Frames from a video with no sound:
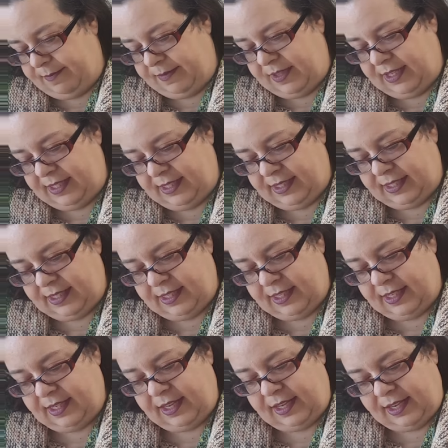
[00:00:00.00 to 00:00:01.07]
This,
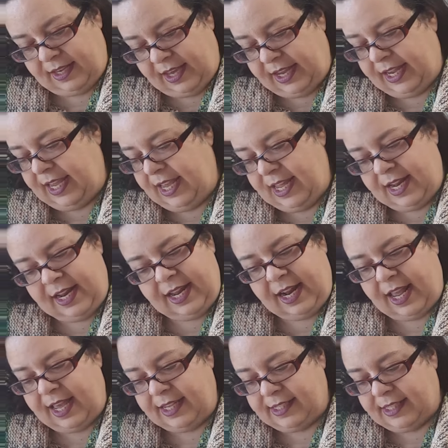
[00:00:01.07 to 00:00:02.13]
again, it
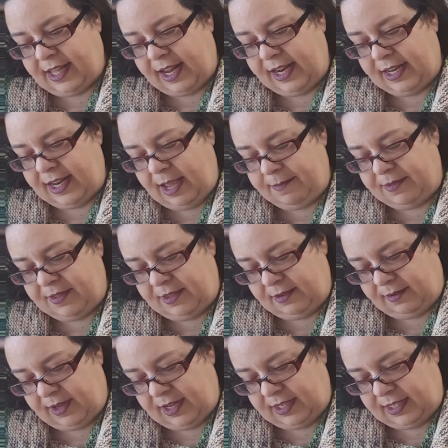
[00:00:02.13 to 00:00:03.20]
has a lot of depth
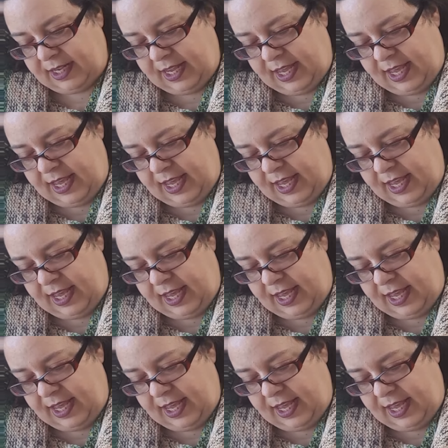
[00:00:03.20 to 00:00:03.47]
to it.